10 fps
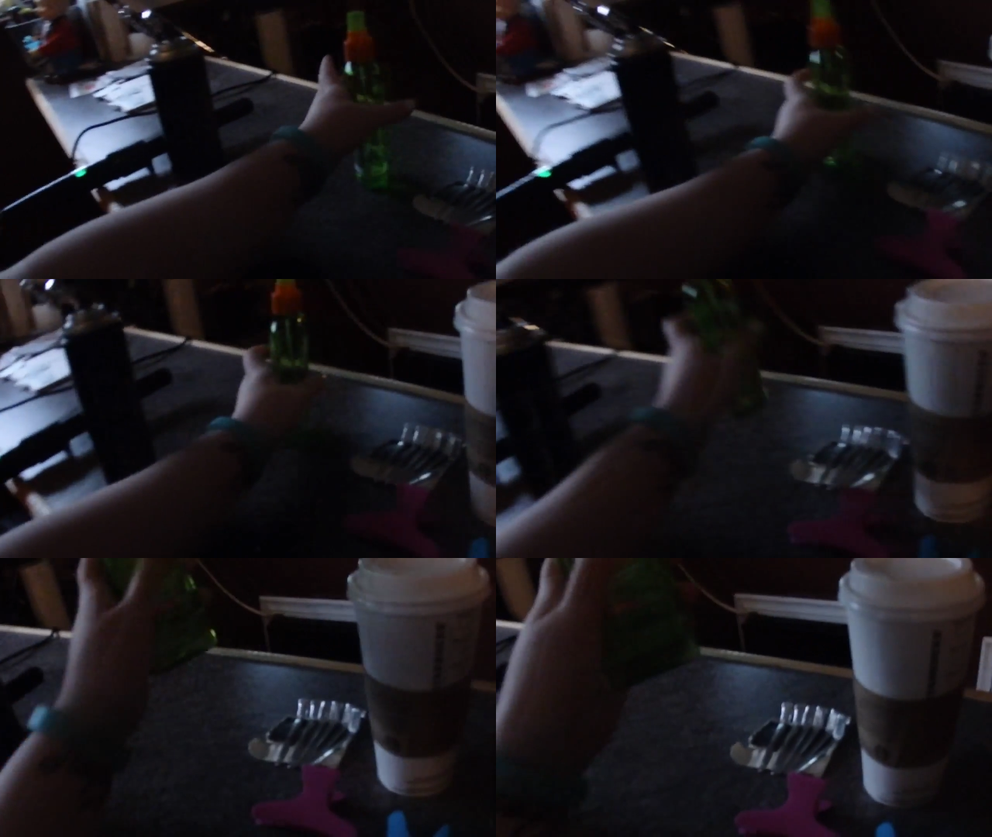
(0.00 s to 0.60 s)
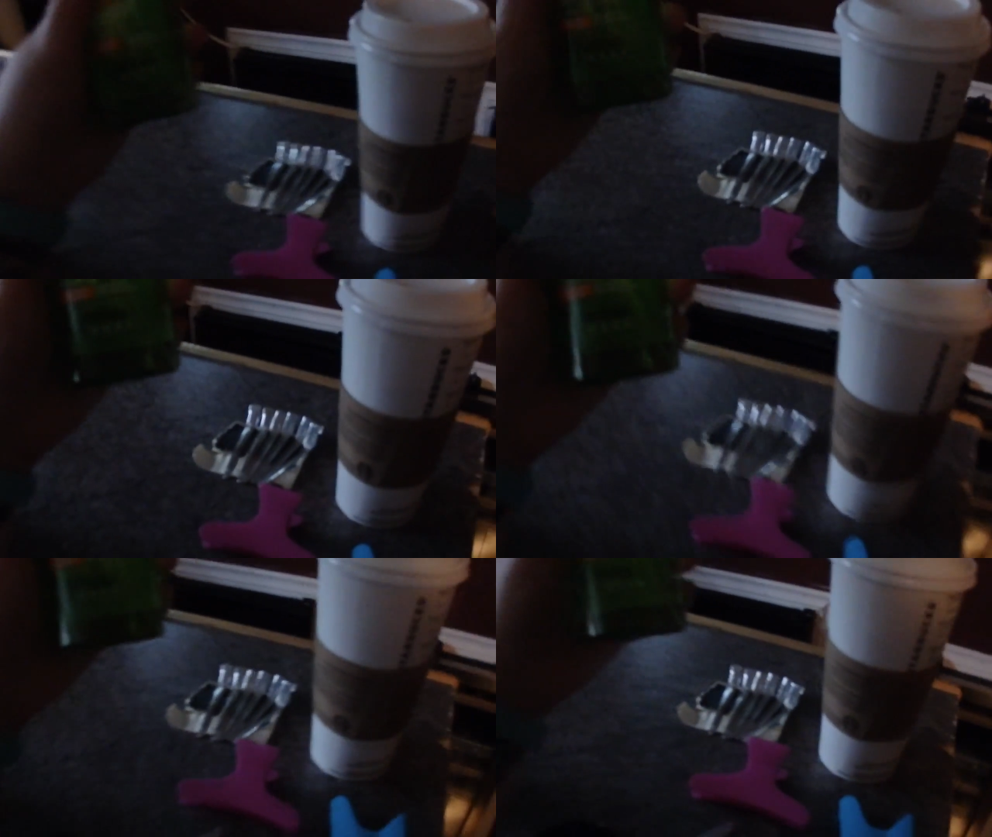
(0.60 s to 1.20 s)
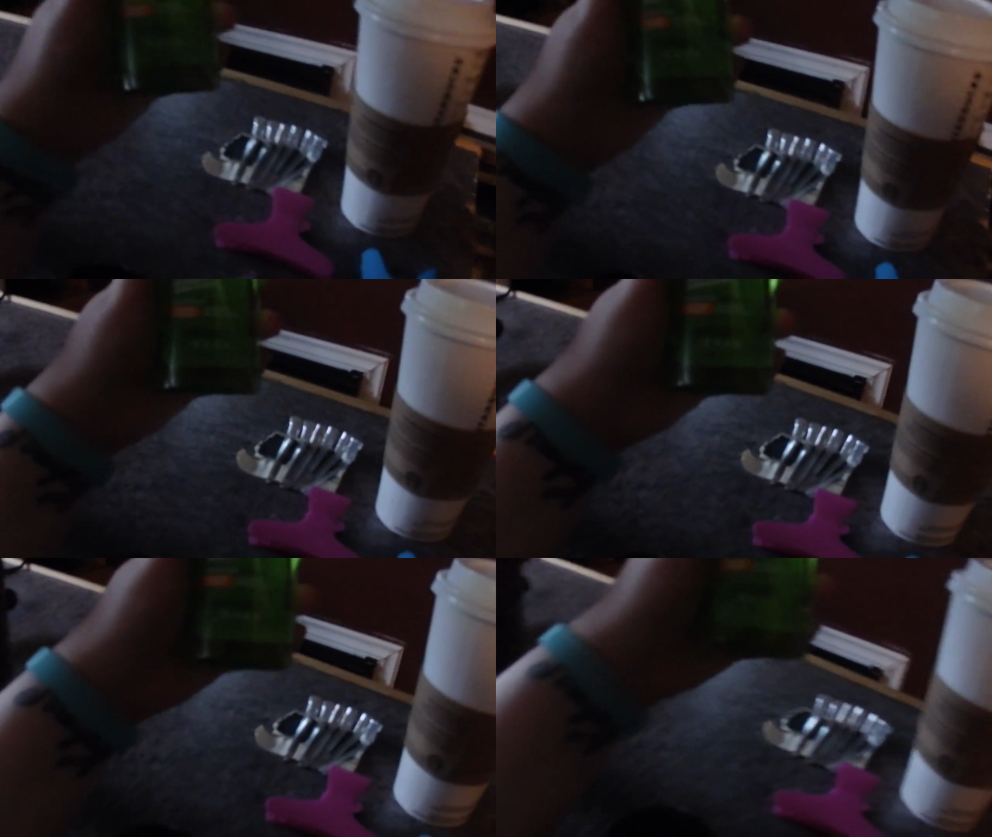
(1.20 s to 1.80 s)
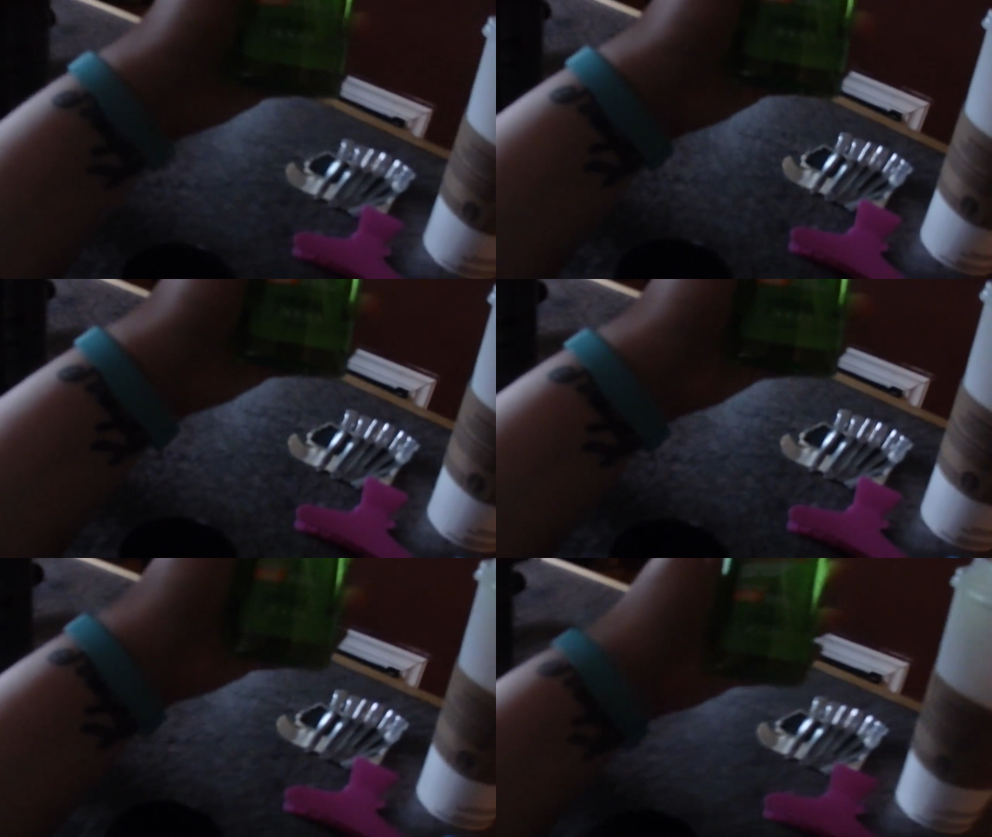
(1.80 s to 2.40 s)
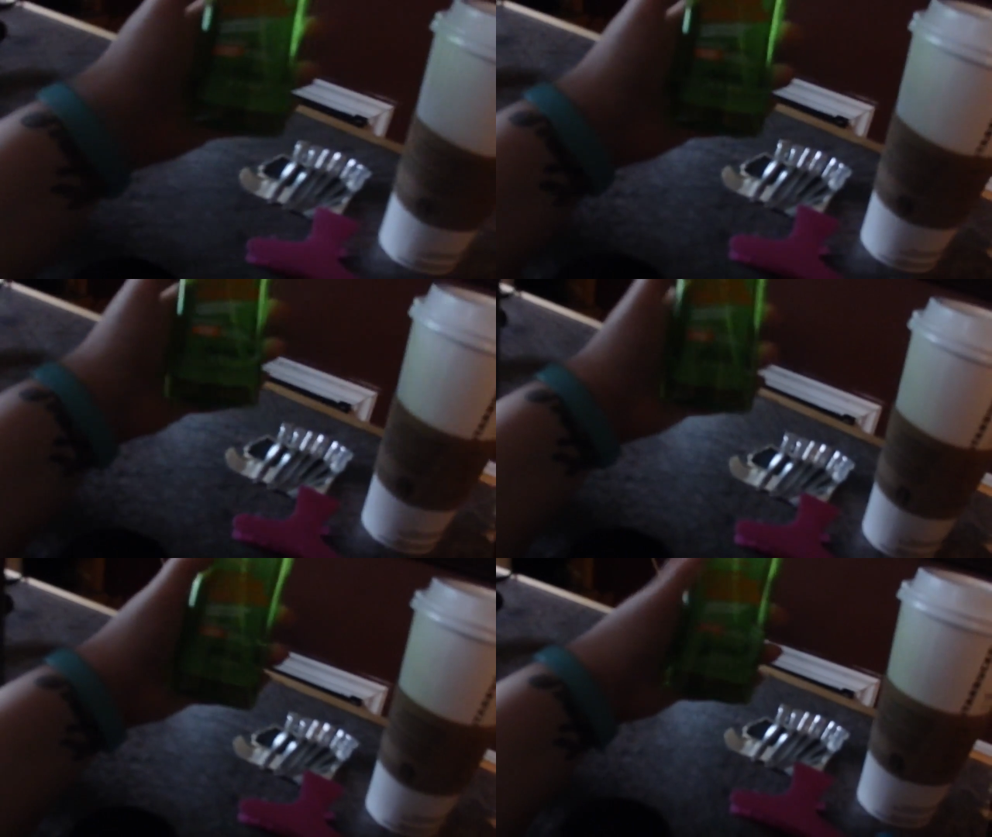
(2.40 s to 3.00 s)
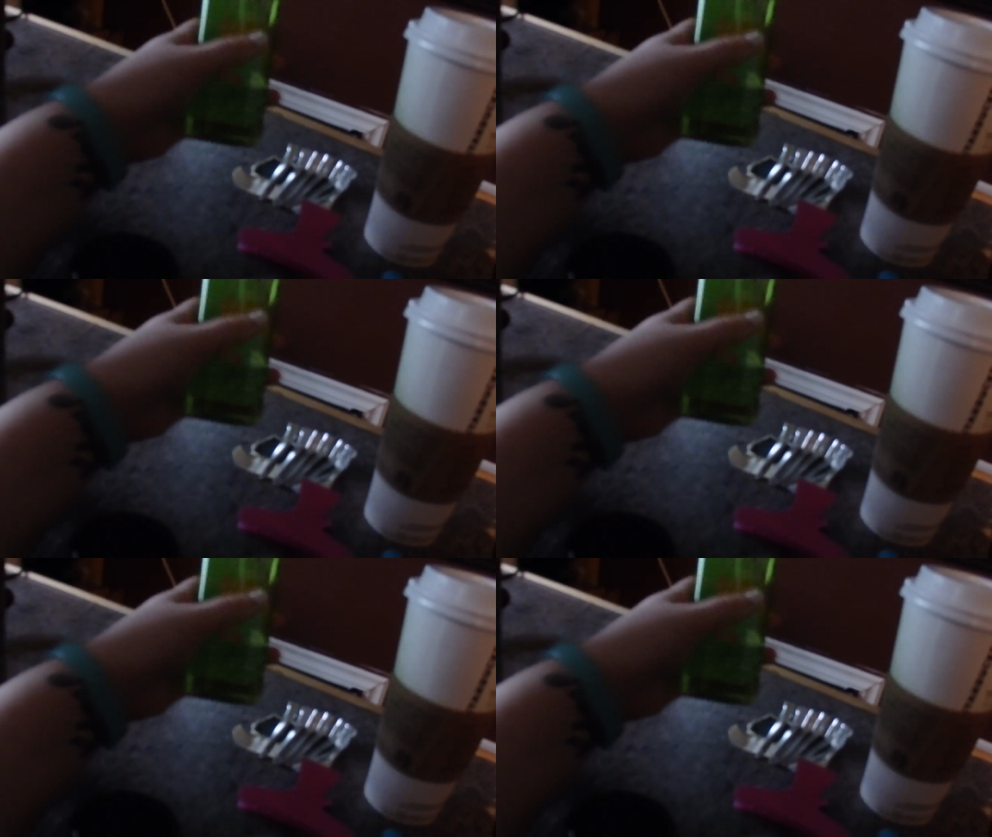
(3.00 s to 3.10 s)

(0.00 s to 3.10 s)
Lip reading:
[unreadable: no face in view]